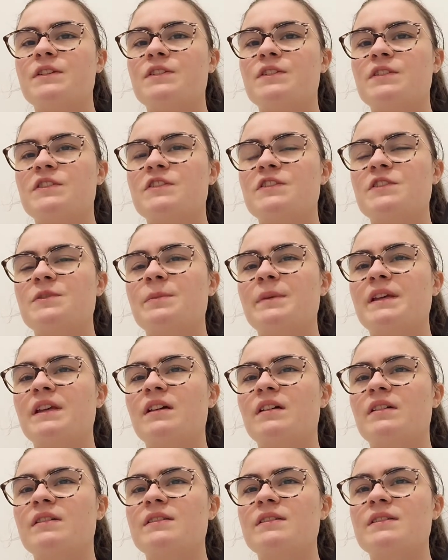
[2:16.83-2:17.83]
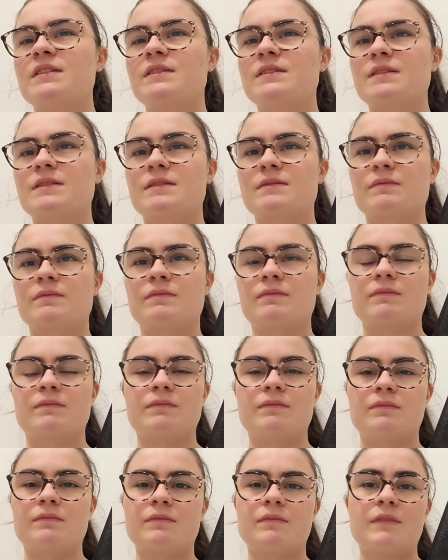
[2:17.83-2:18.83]
Just because
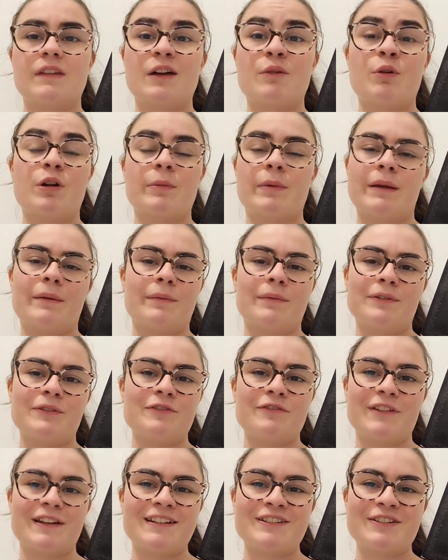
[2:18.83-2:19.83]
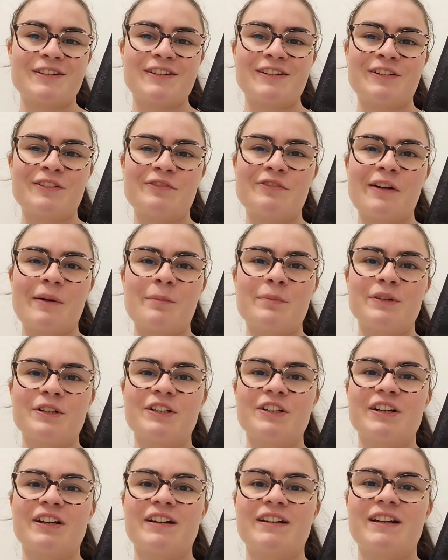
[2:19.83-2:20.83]
I want to be able to finish it in
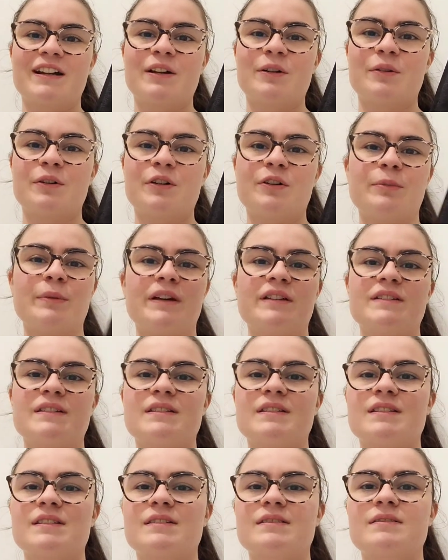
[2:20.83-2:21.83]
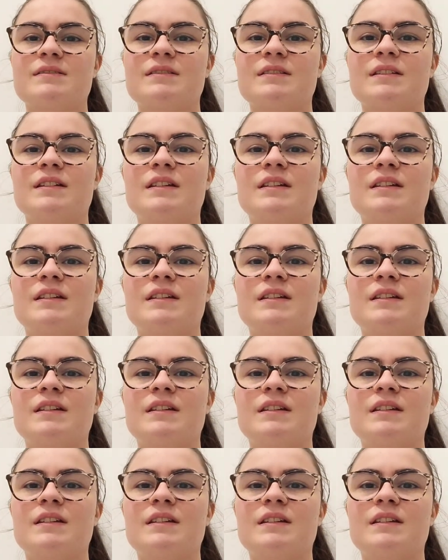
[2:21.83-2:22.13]
November, and I don't know, because it's,